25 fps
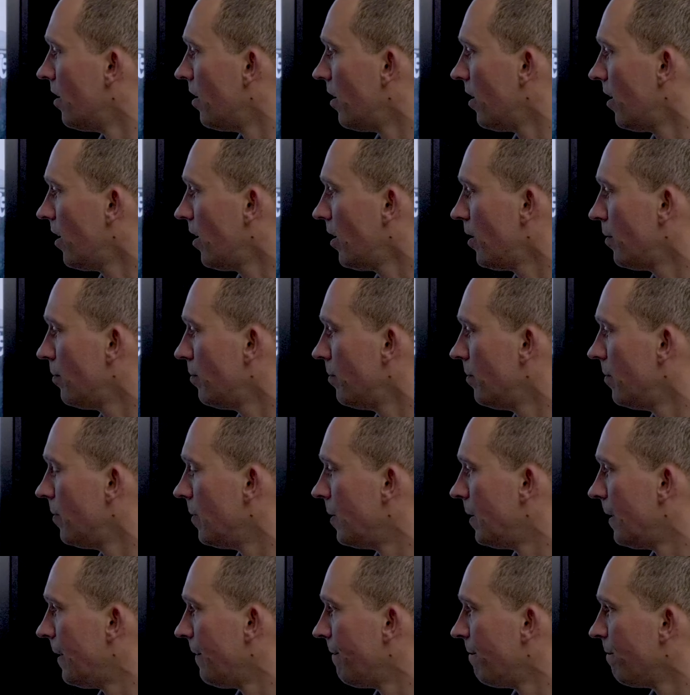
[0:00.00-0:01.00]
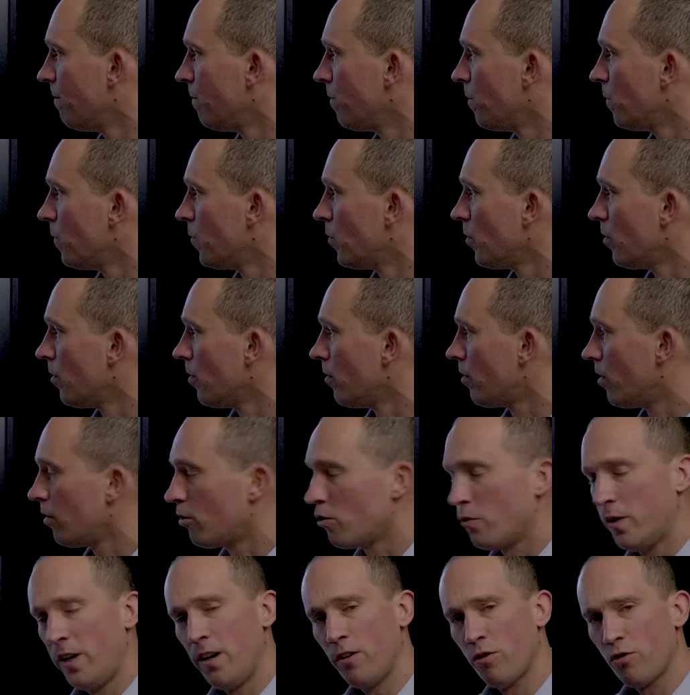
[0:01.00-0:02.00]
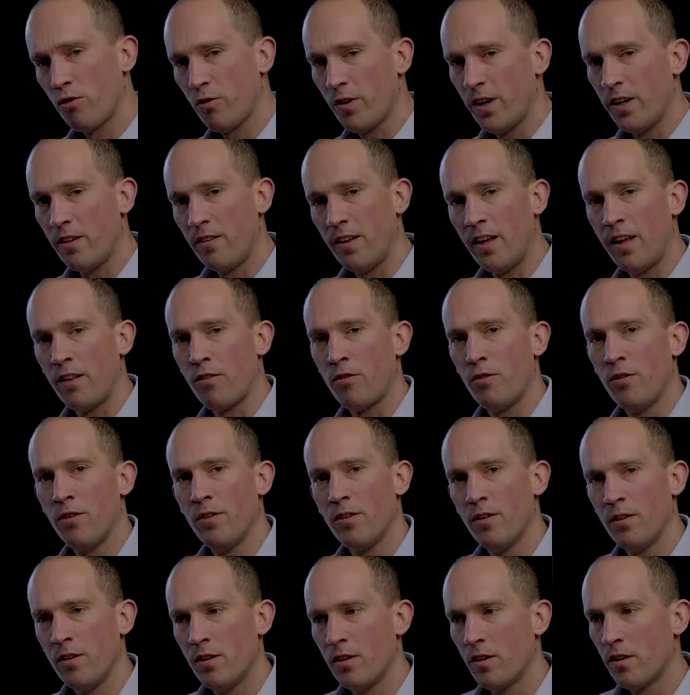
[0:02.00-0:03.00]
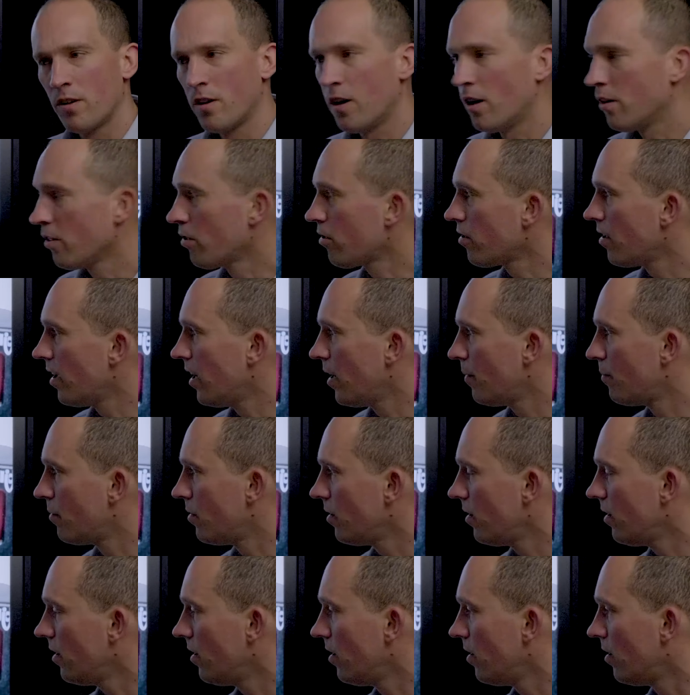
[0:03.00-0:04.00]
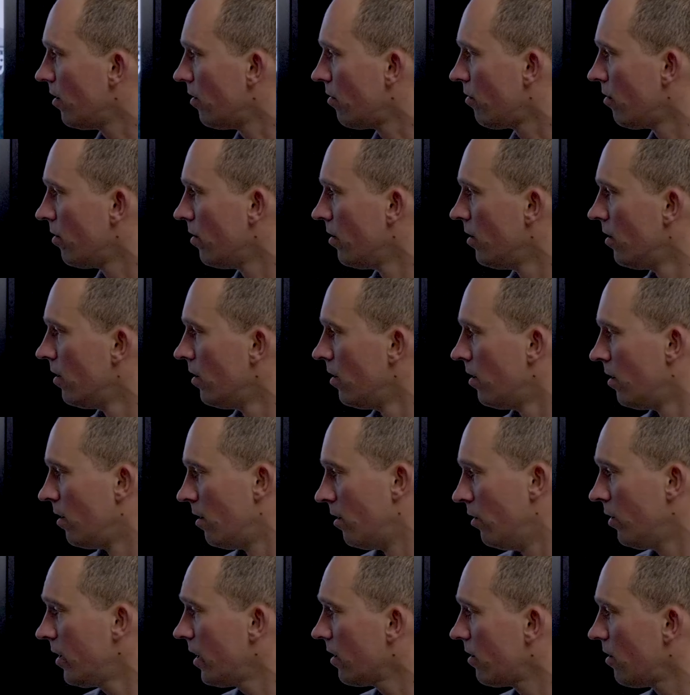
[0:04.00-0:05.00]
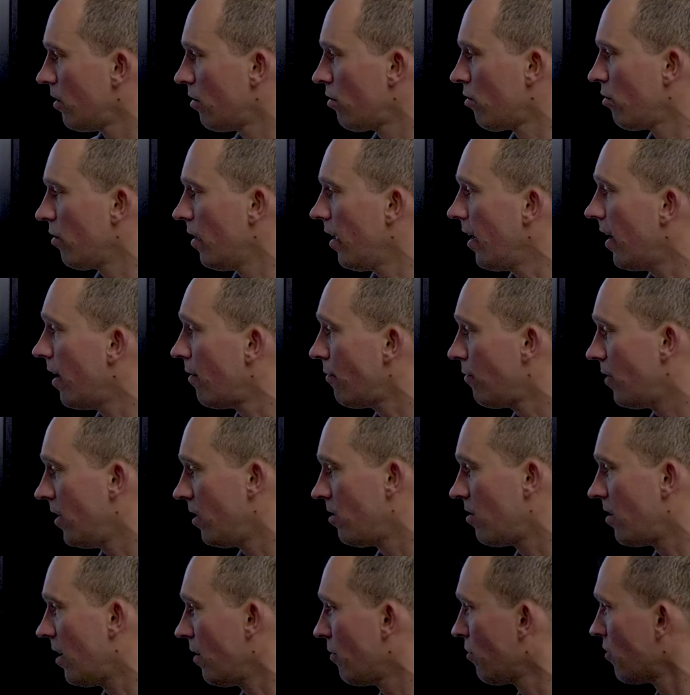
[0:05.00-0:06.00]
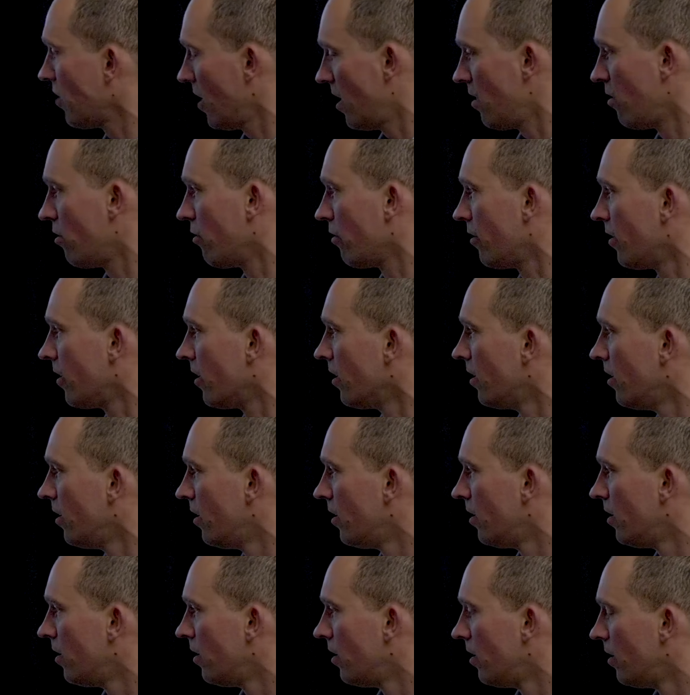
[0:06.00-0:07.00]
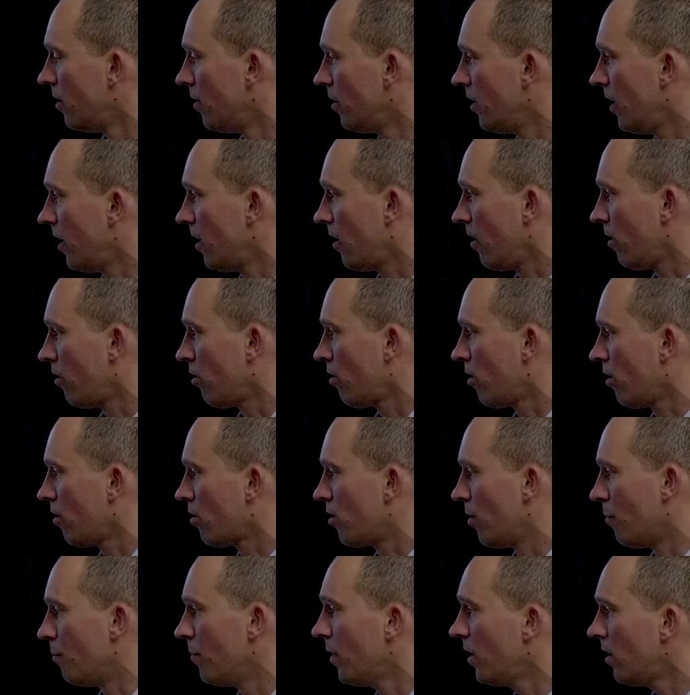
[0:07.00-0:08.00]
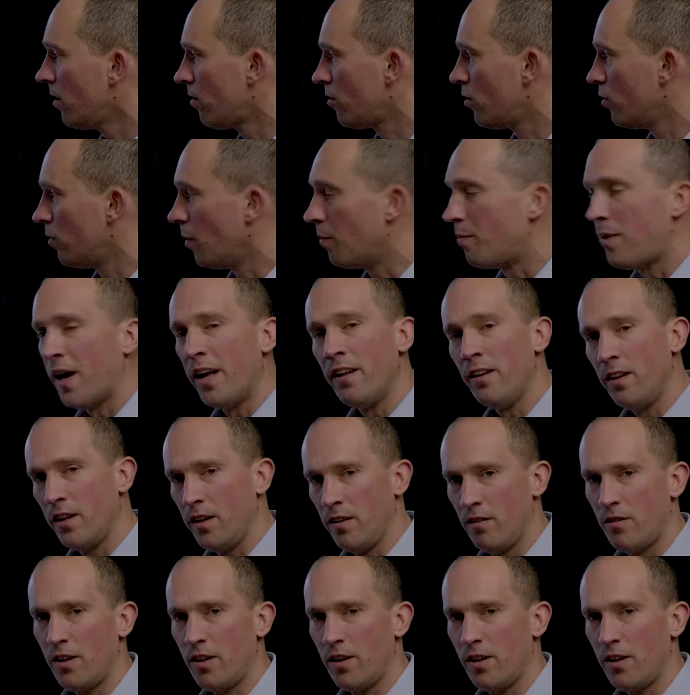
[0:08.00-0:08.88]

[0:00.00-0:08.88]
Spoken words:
So to illustrate that concept is, look at this FHF sensor that is submitted to a bending